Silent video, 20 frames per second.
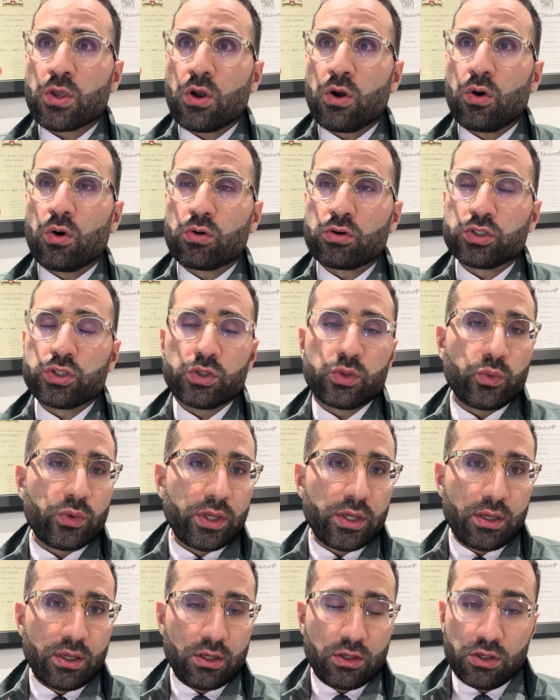or should
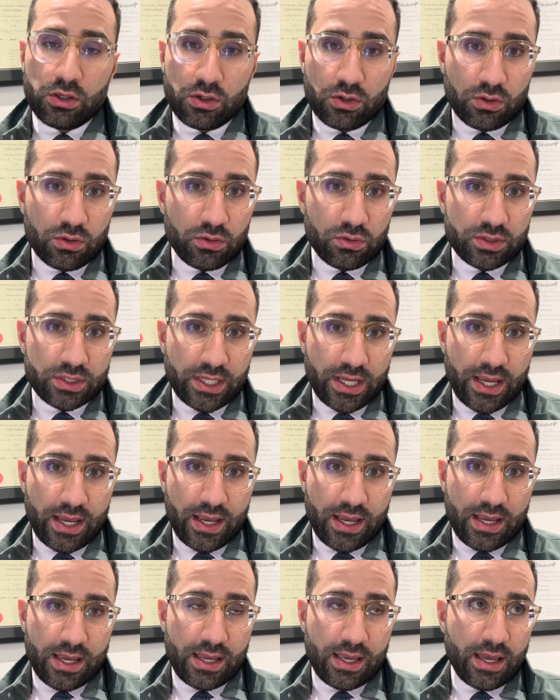we use
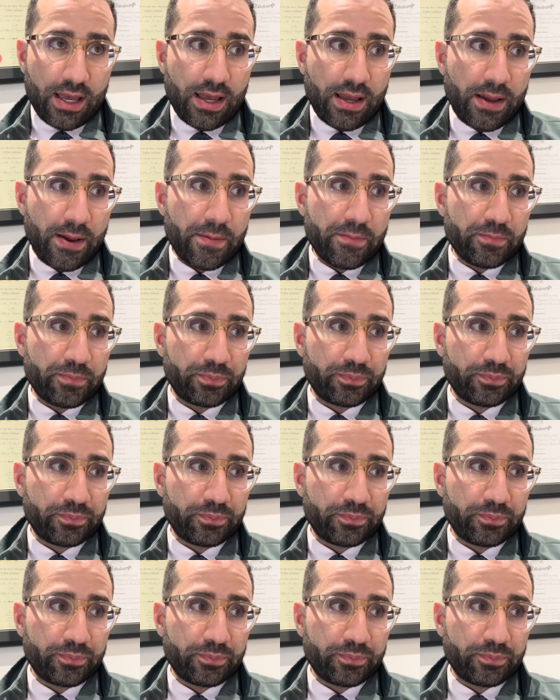an